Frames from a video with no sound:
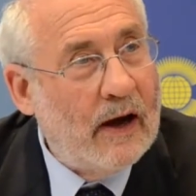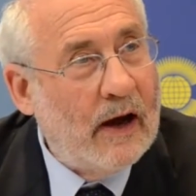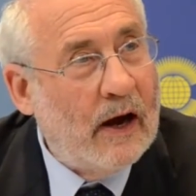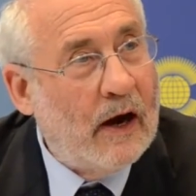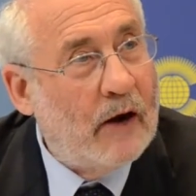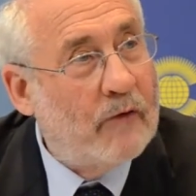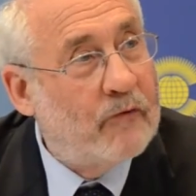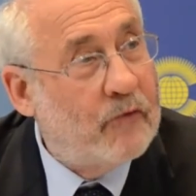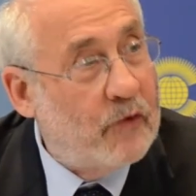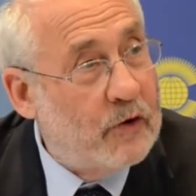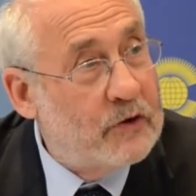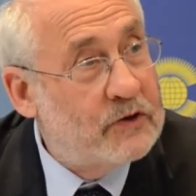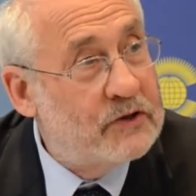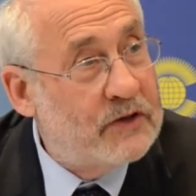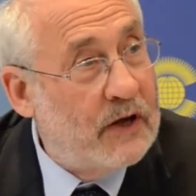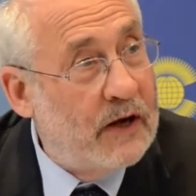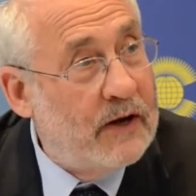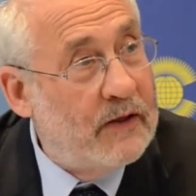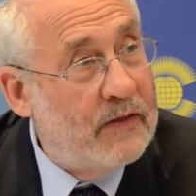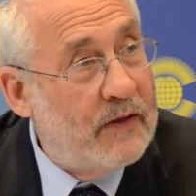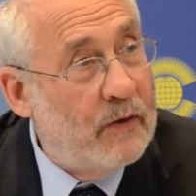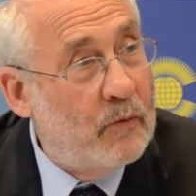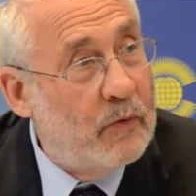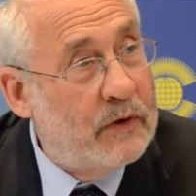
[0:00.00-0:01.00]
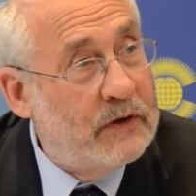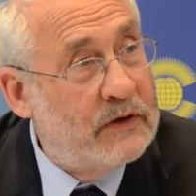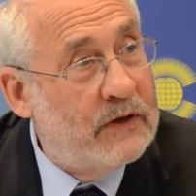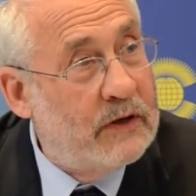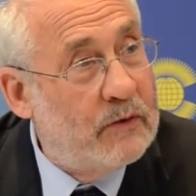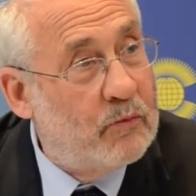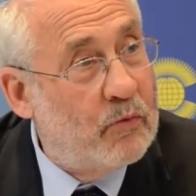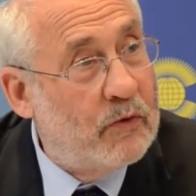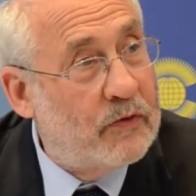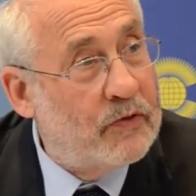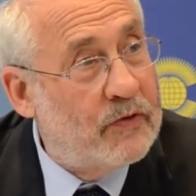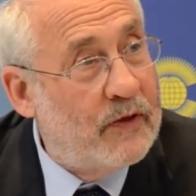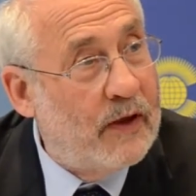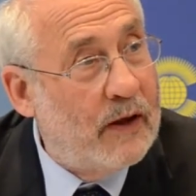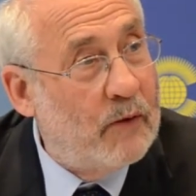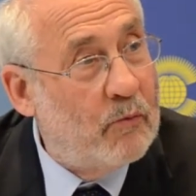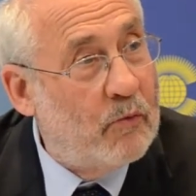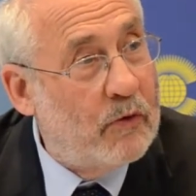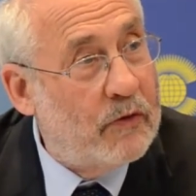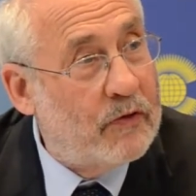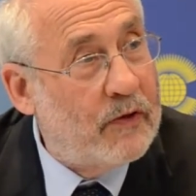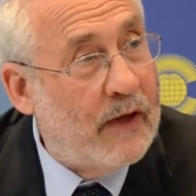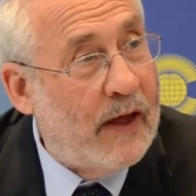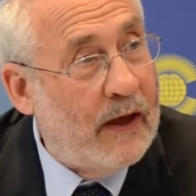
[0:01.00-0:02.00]
Our first study that we did with them,
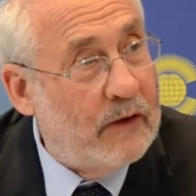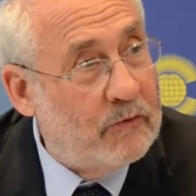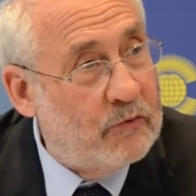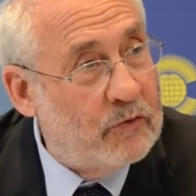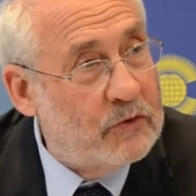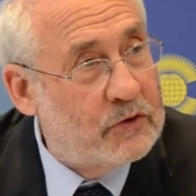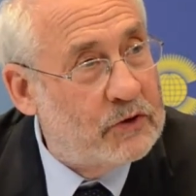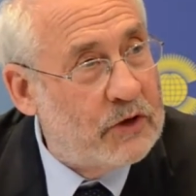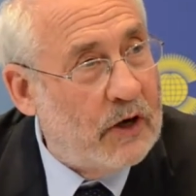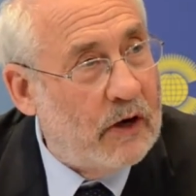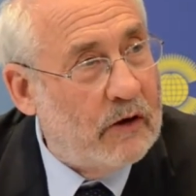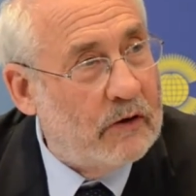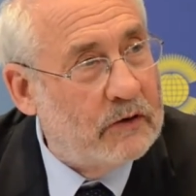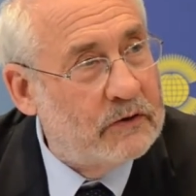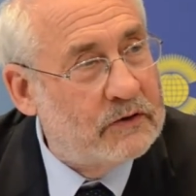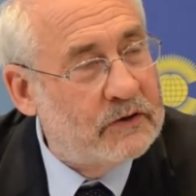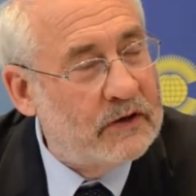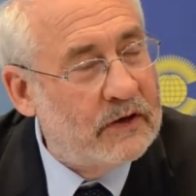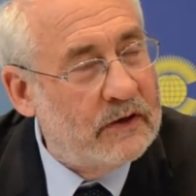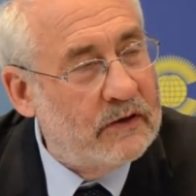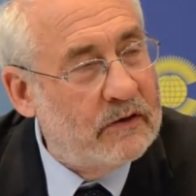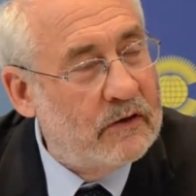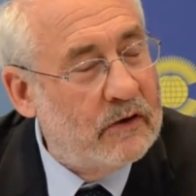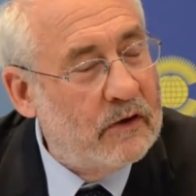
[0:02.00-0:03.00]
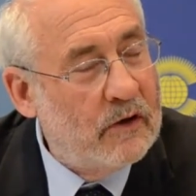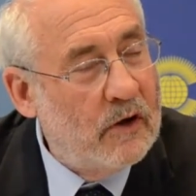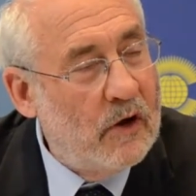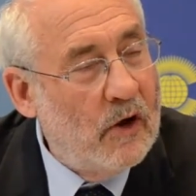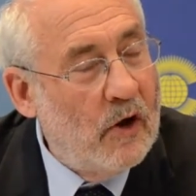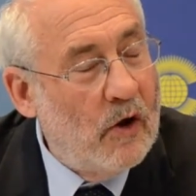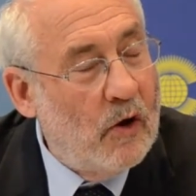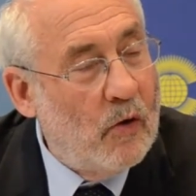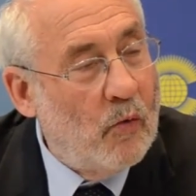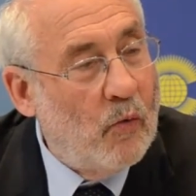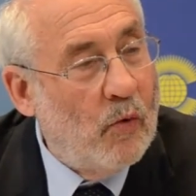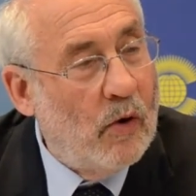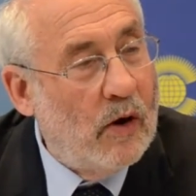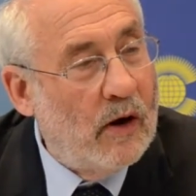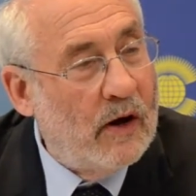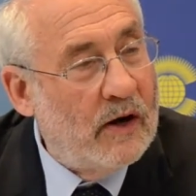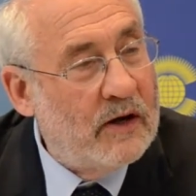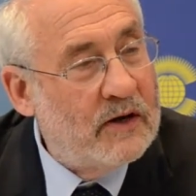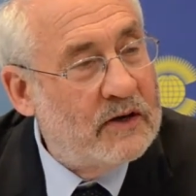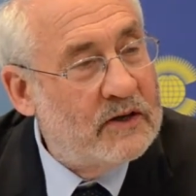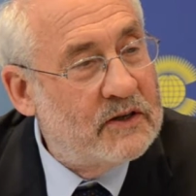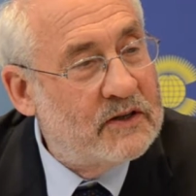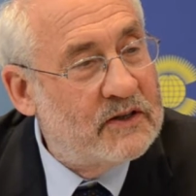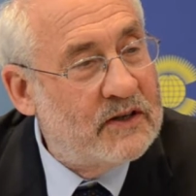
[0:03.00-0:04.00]
with Andrew Charlton,
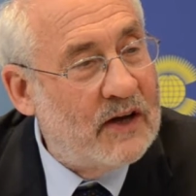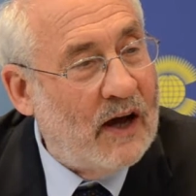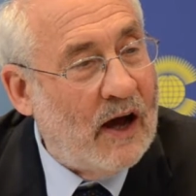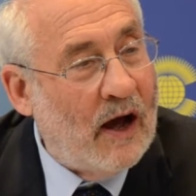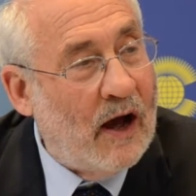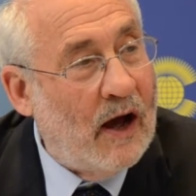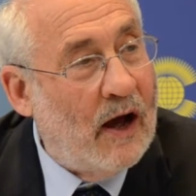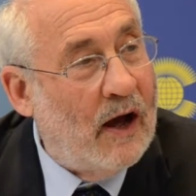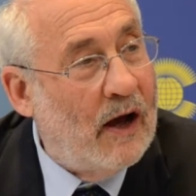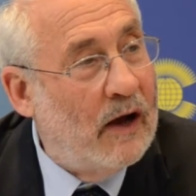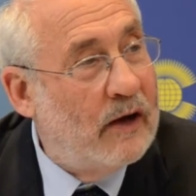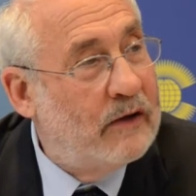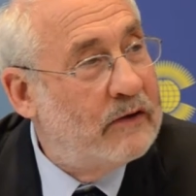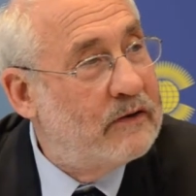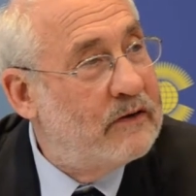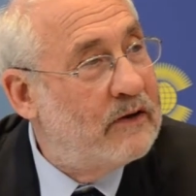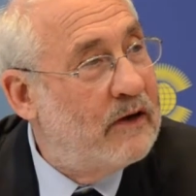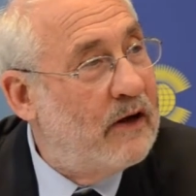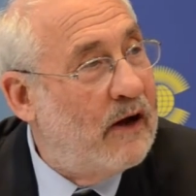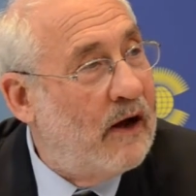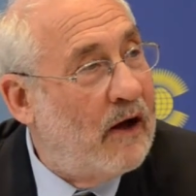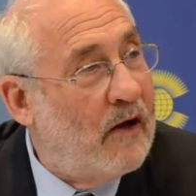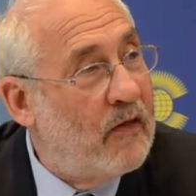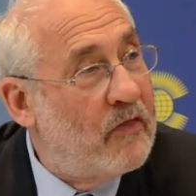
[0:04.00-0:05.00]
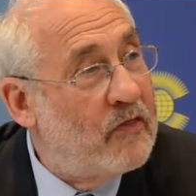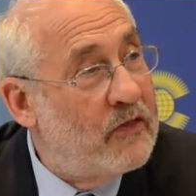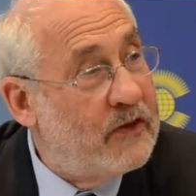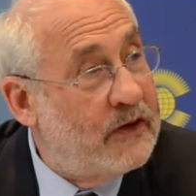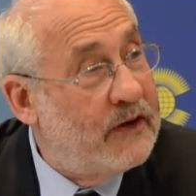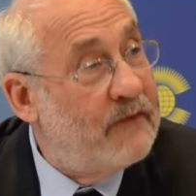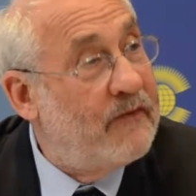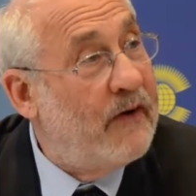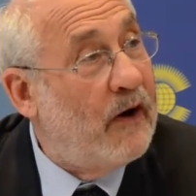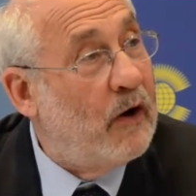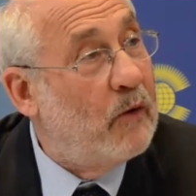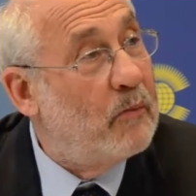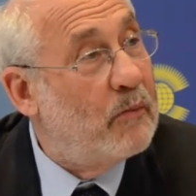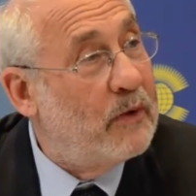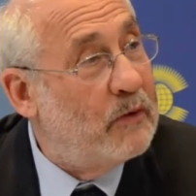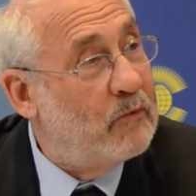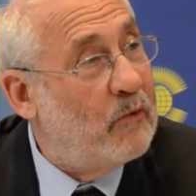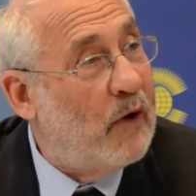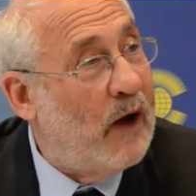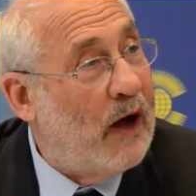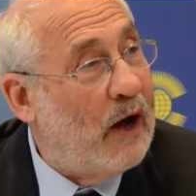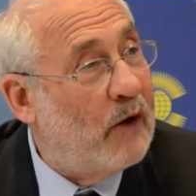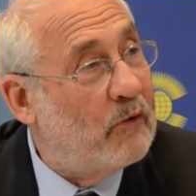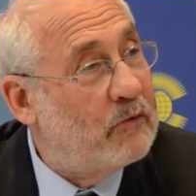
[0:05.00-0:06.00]
was on the development
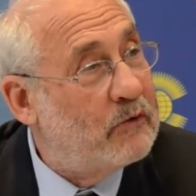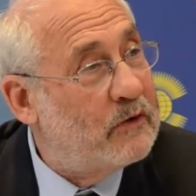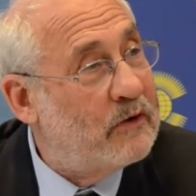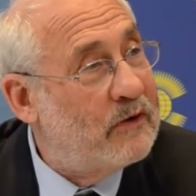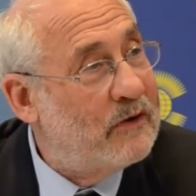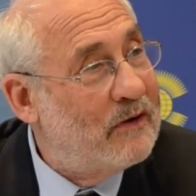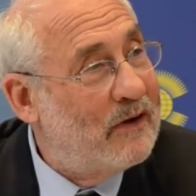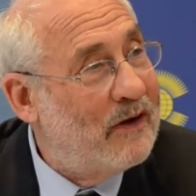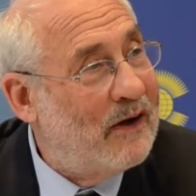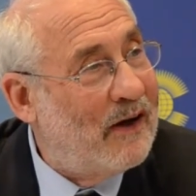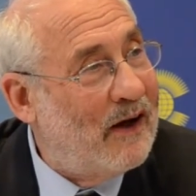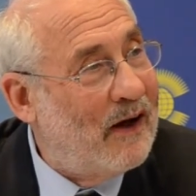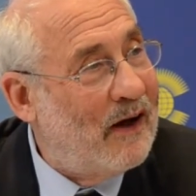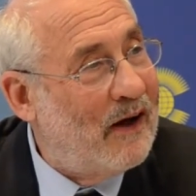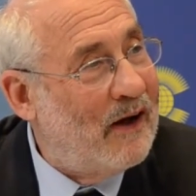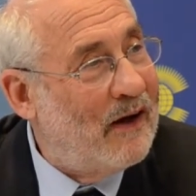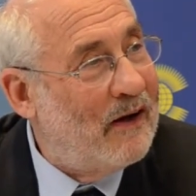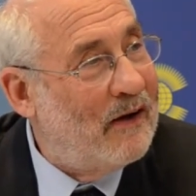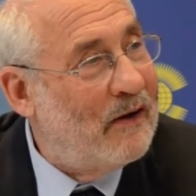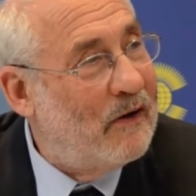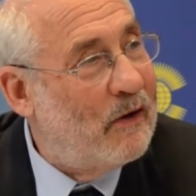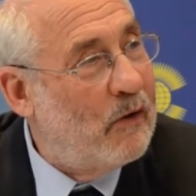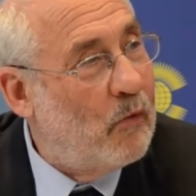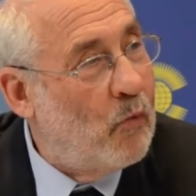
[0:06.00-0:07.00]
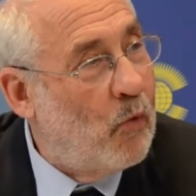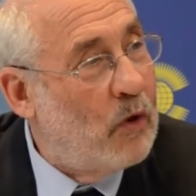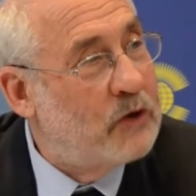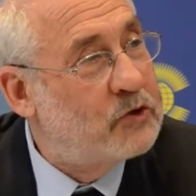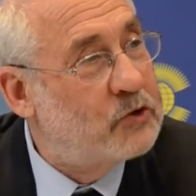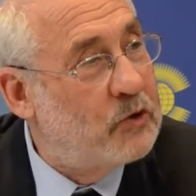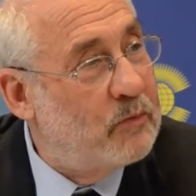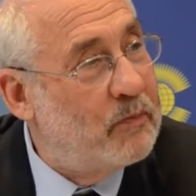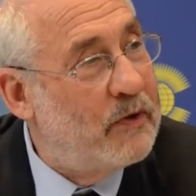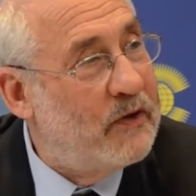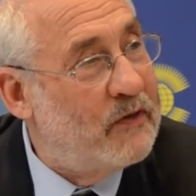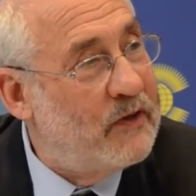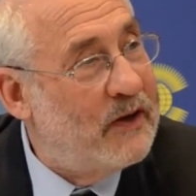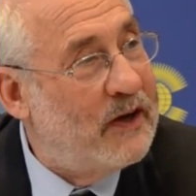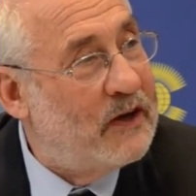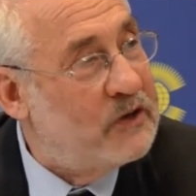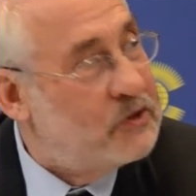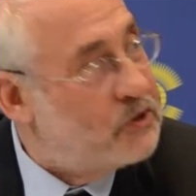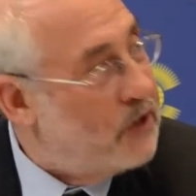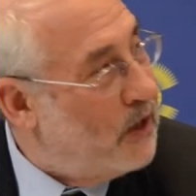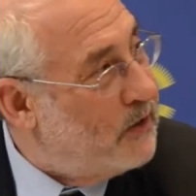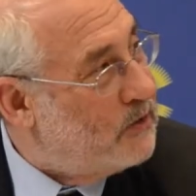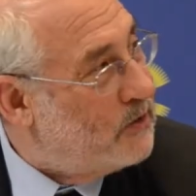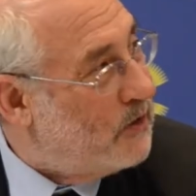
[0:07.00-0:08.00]
round, what should be the
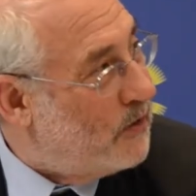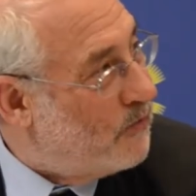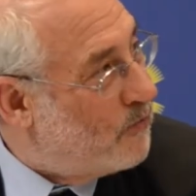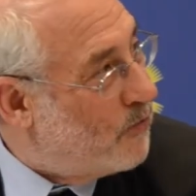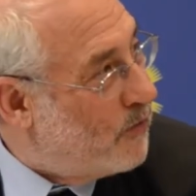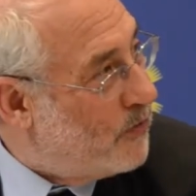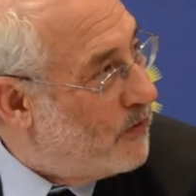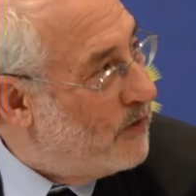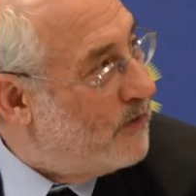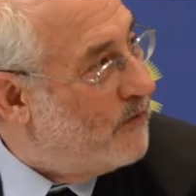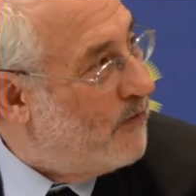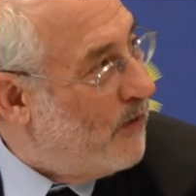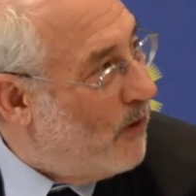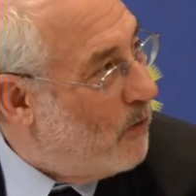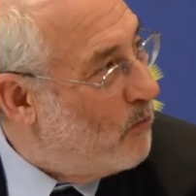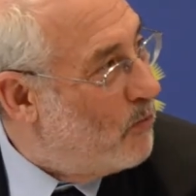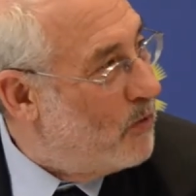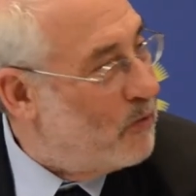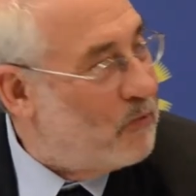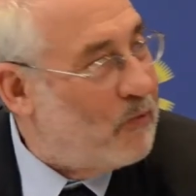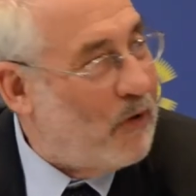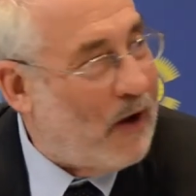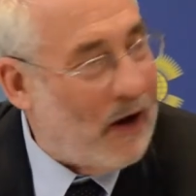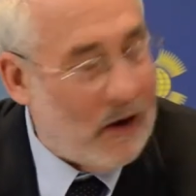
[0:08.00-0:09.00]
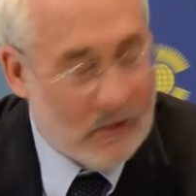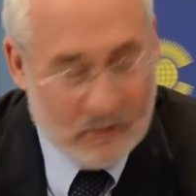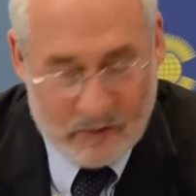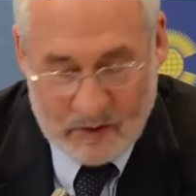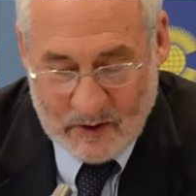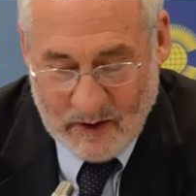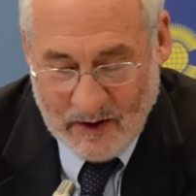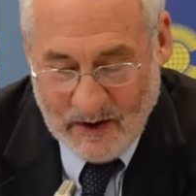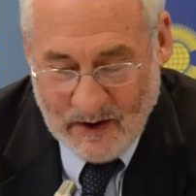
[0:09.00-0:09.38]
agenda for the development round,